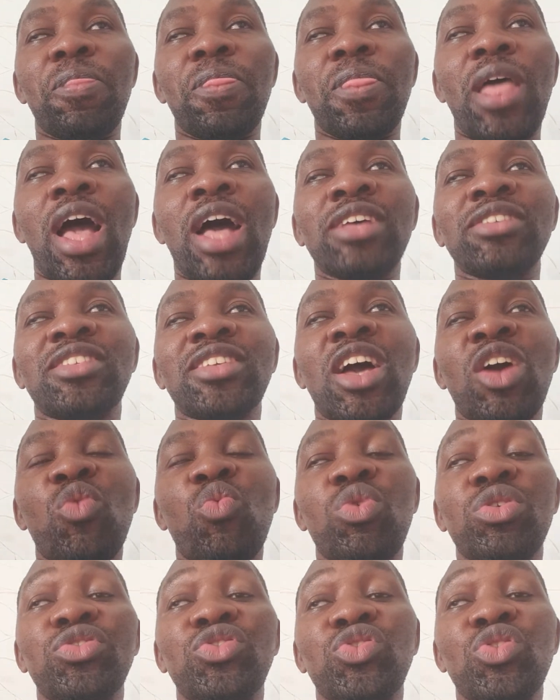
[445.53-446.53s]
answer
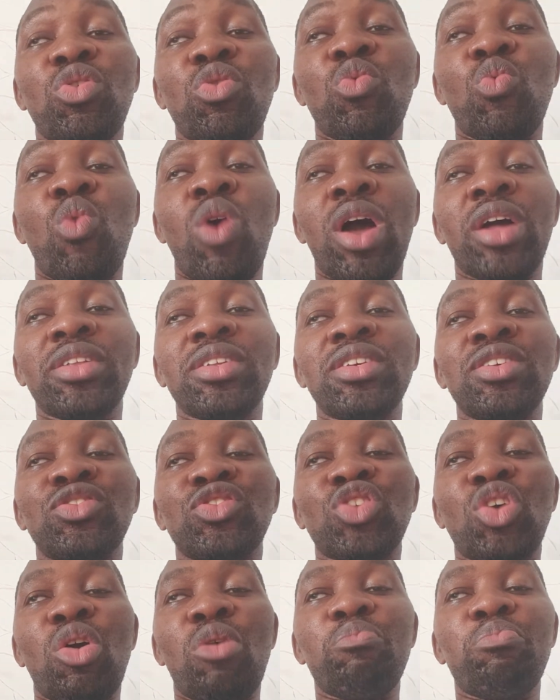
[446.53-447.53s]
question 1
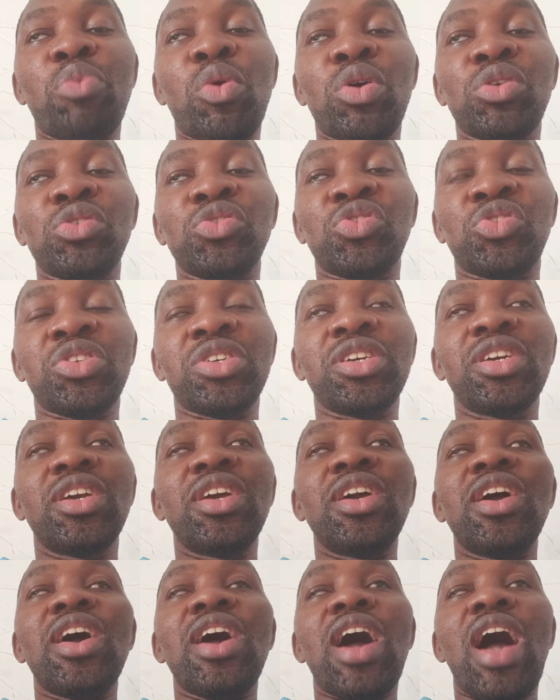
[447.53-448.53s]
is compulsory,
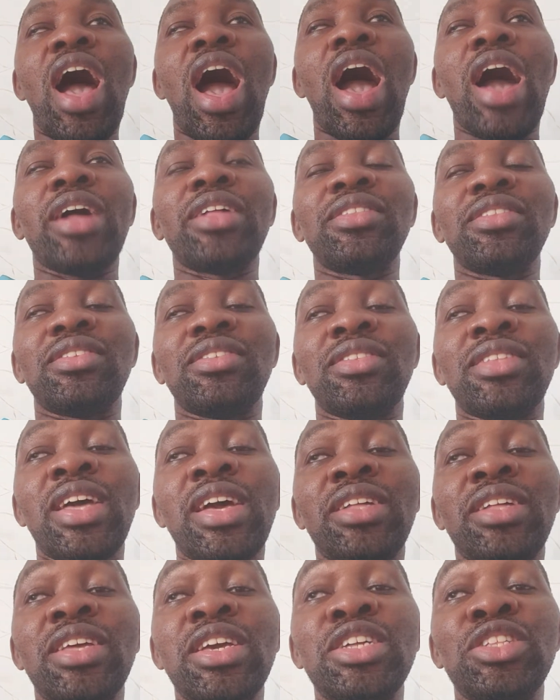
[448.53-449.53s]
and
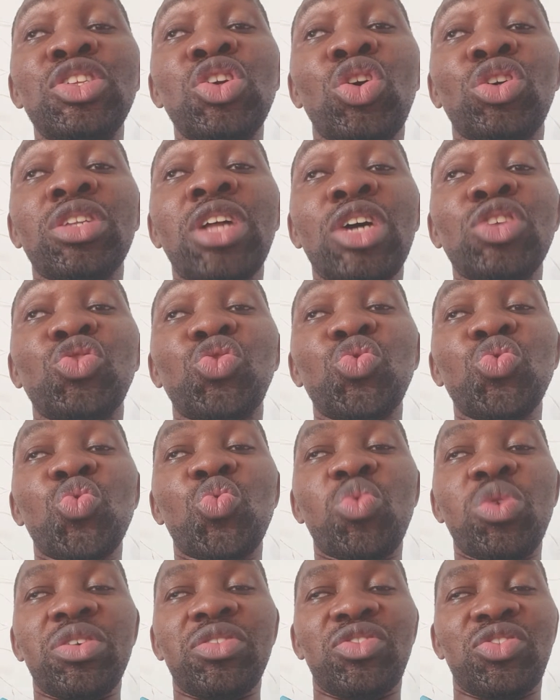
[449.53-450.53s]
then any other 2
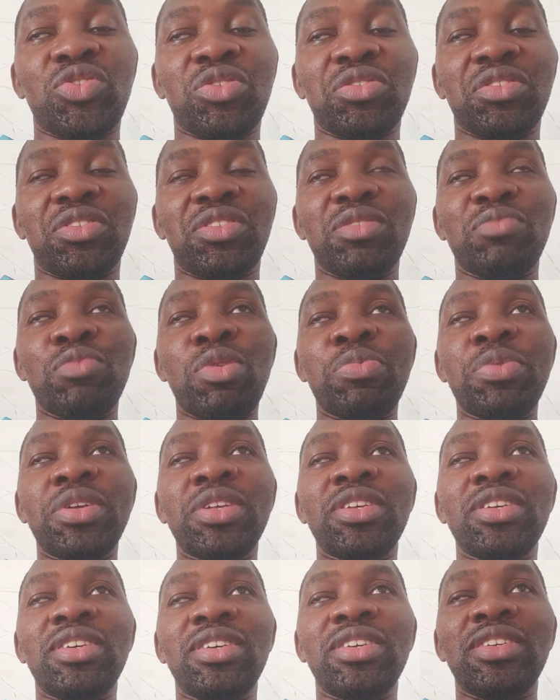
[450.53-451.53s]
questions,
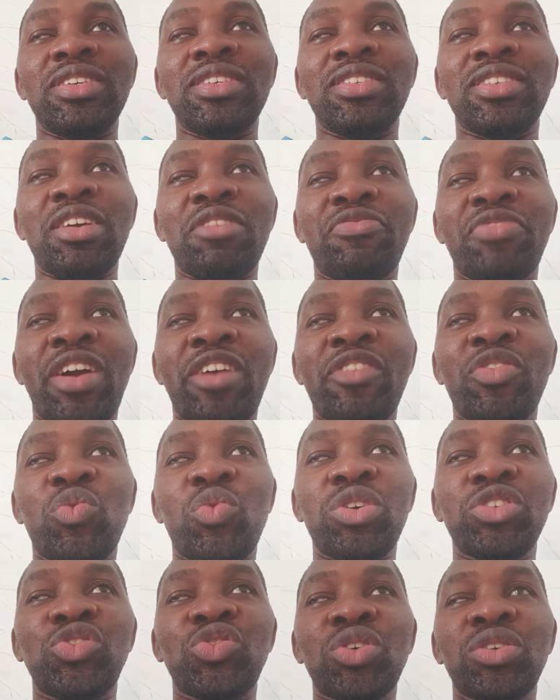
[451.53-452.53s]
maybe is a
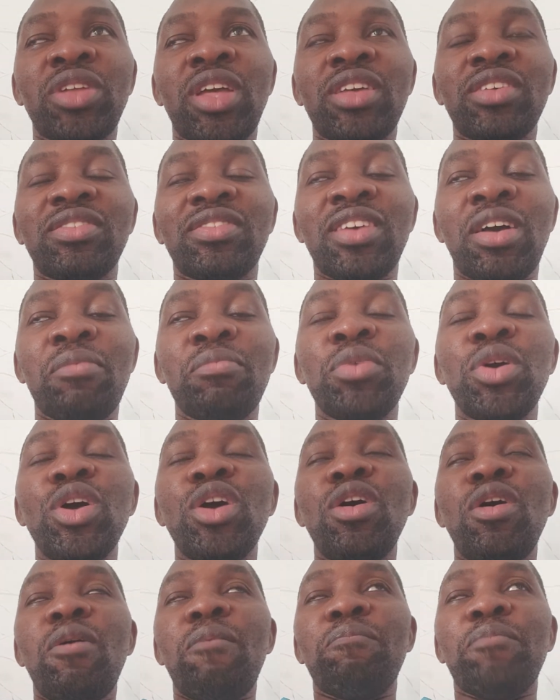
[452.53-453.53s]
5-question exam,
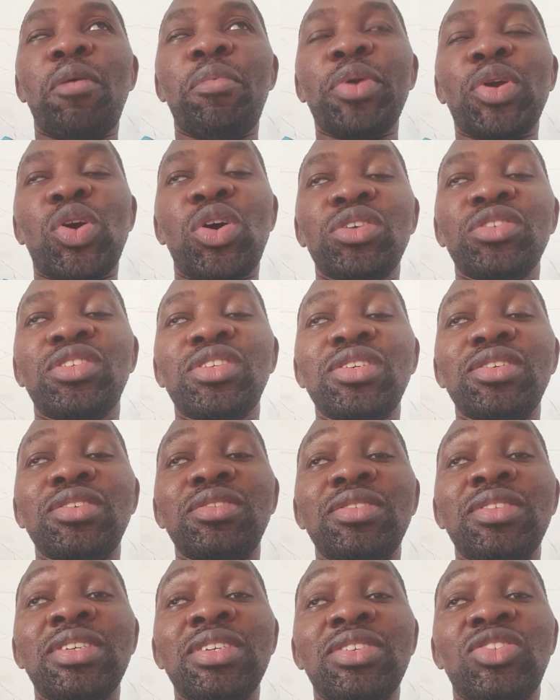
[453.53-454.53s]
but because
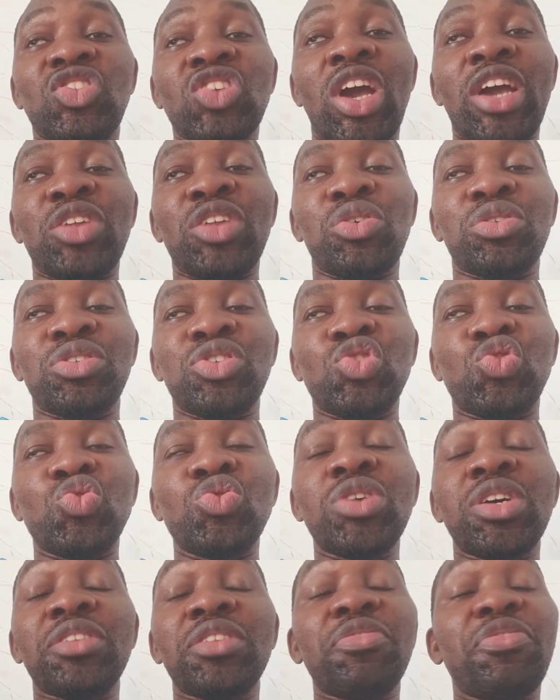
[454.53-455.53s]
the child or the
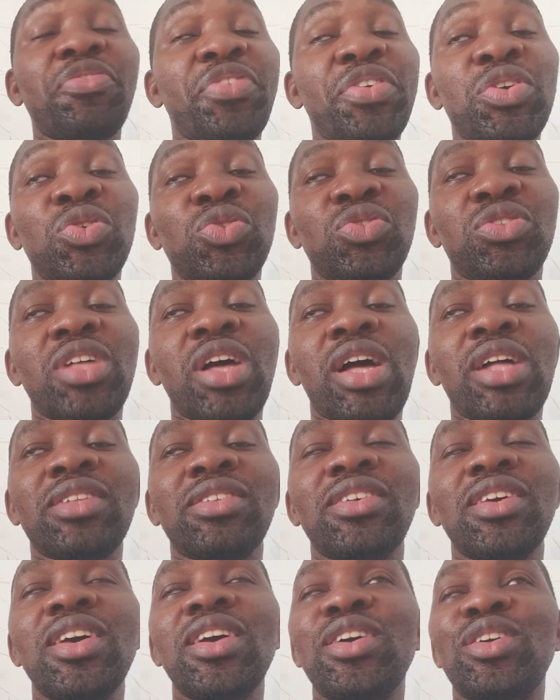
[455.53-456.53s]
student feels
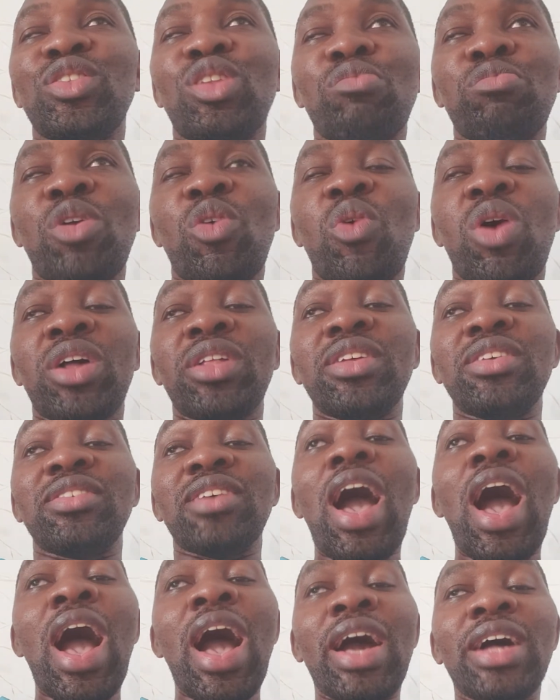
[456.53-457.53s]
that number 1 is
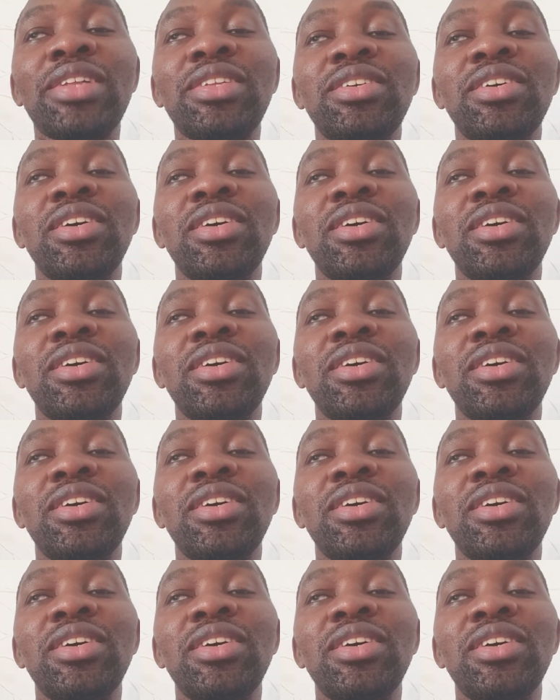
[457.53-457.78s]
hard,